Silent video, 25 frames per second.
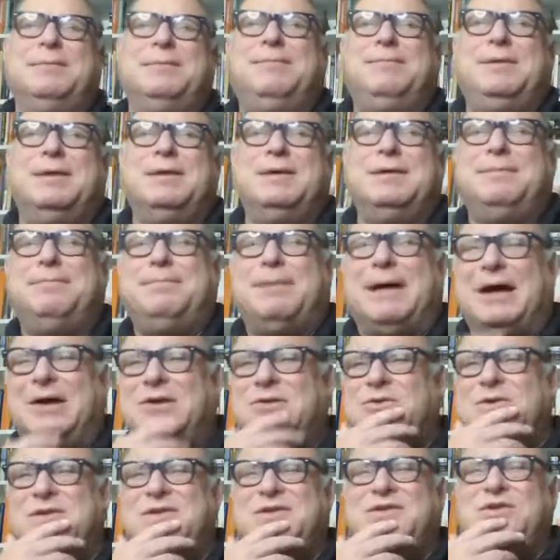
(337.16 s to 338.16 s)
The
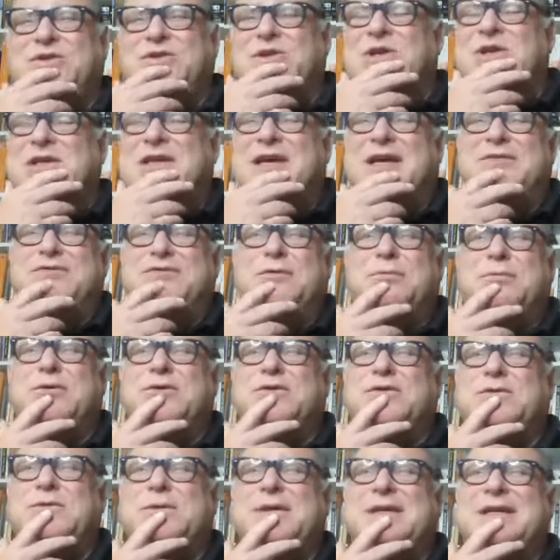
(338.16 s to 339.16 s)
boundaries you look at for
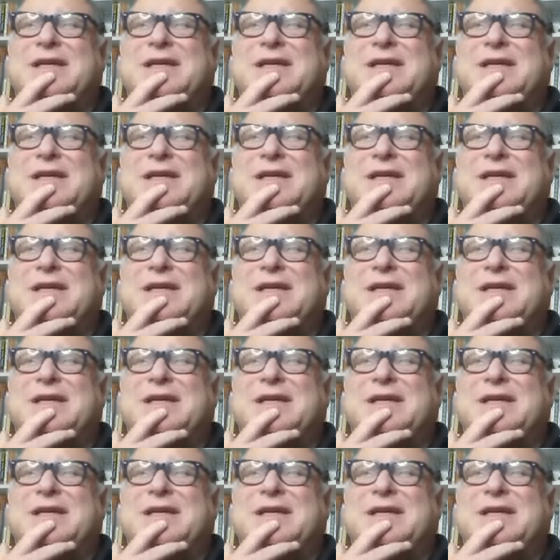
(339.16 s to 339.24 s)
postal rate